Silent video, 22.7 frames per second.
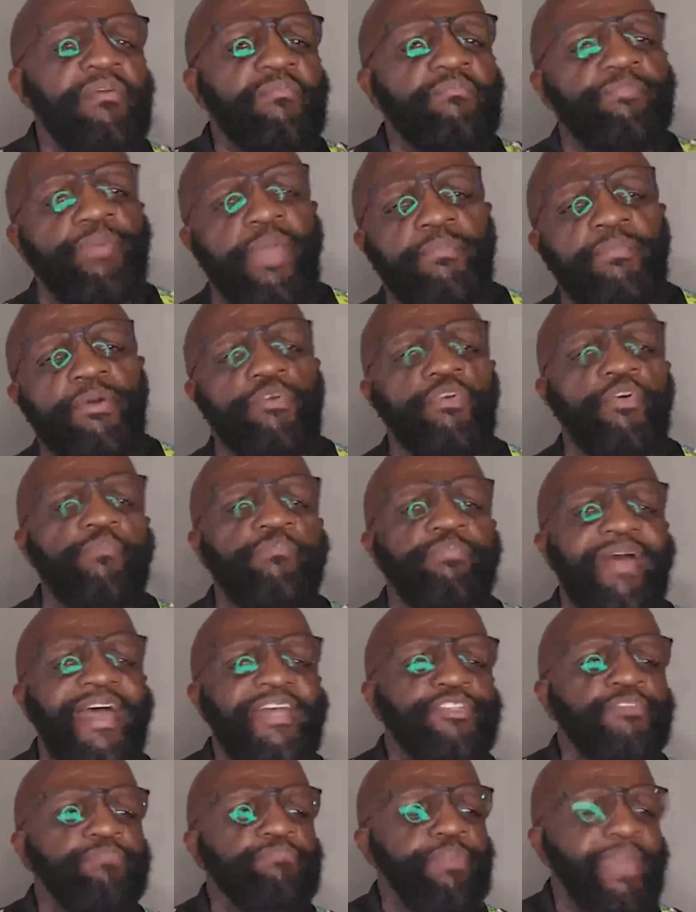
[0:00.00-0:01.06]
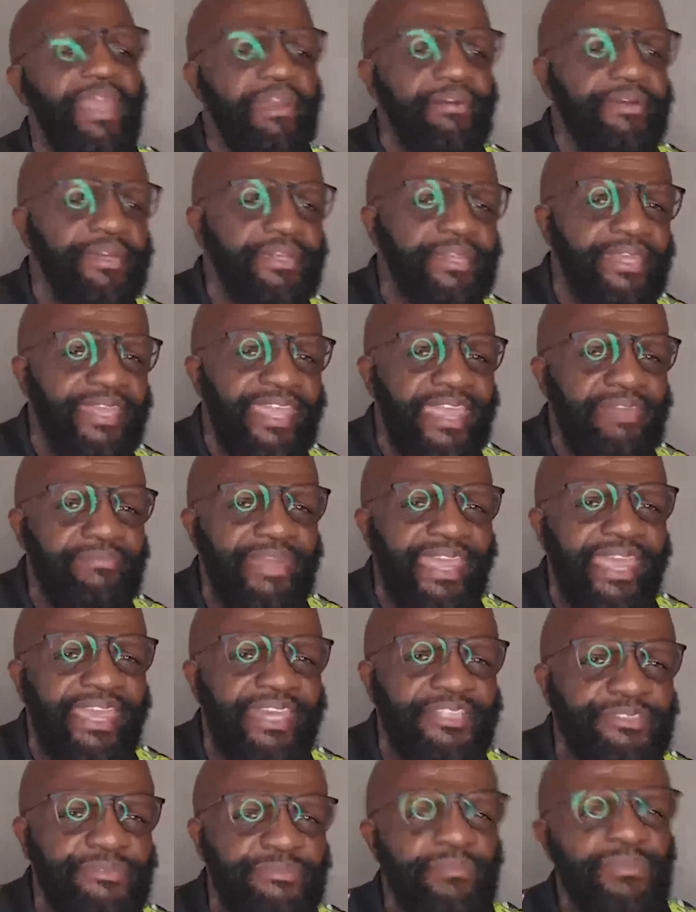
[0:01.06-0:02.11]
biblical prosperity,
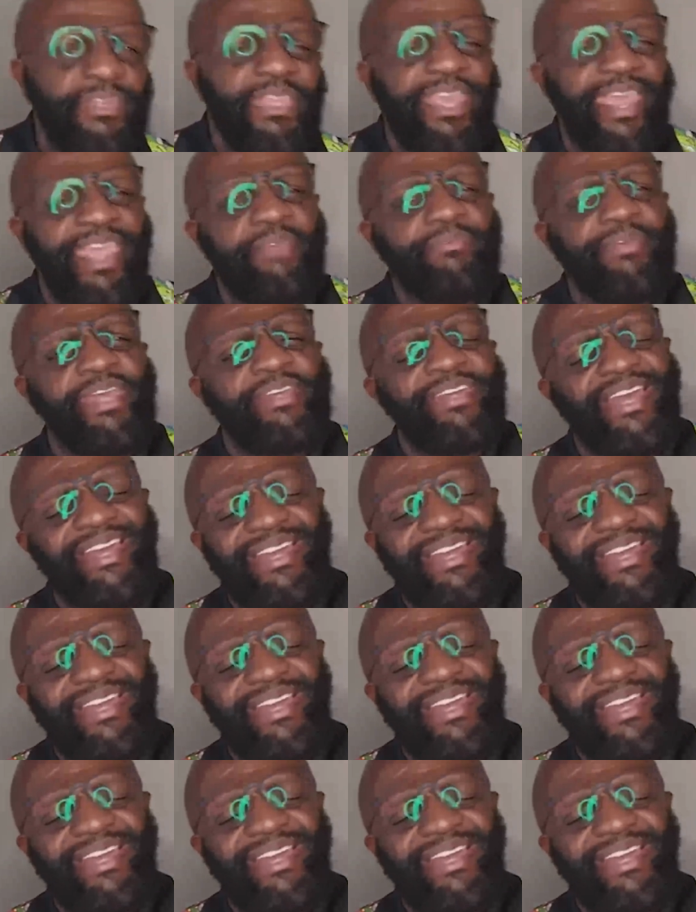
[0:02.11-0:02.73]
amen, amen.